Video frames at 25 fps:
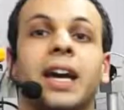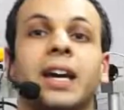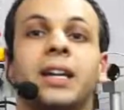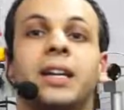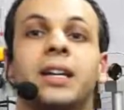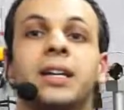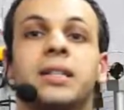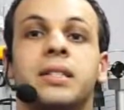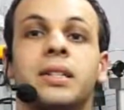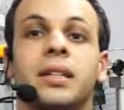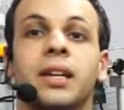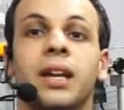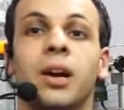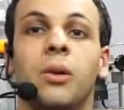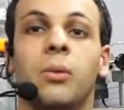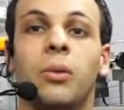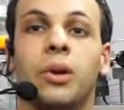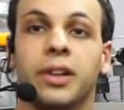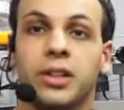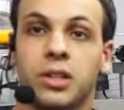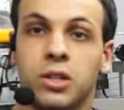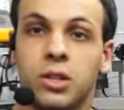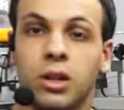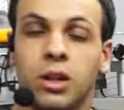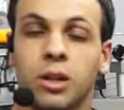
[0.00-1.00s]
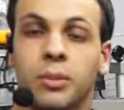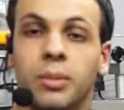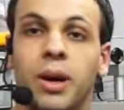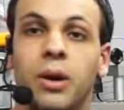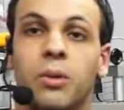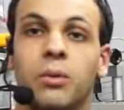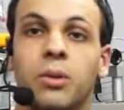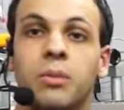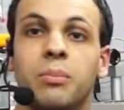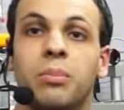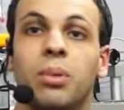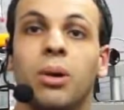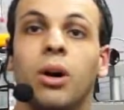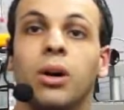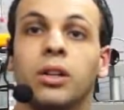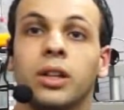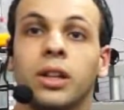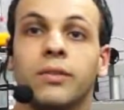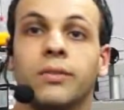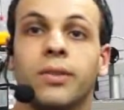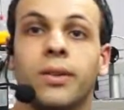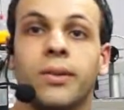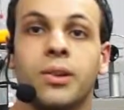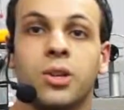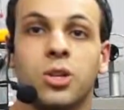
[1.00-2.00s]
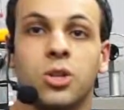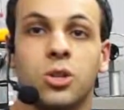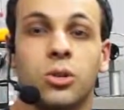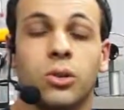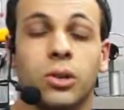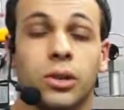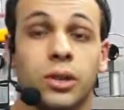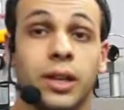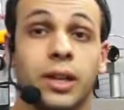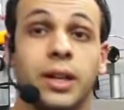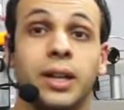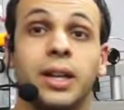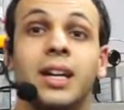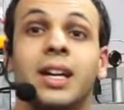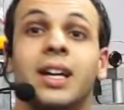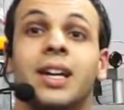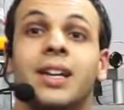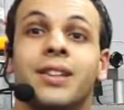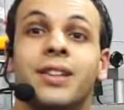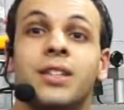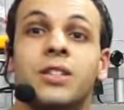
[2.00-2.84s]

Hi, today I want to talk about reballing very shortly.